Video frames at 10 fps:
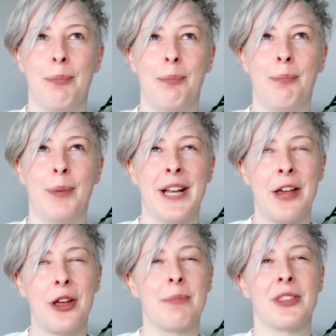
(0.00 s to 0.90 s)
but now
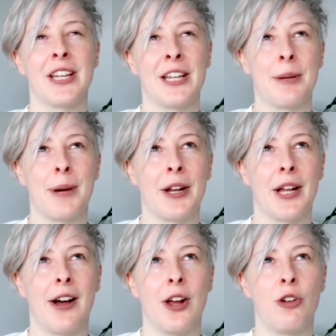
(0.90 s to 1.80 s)
that I'm thinking about
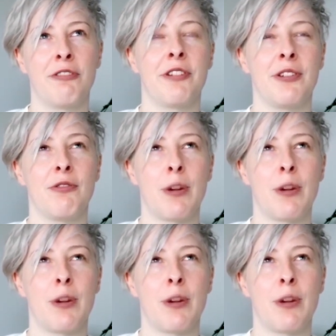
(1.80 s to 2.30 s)
it, I often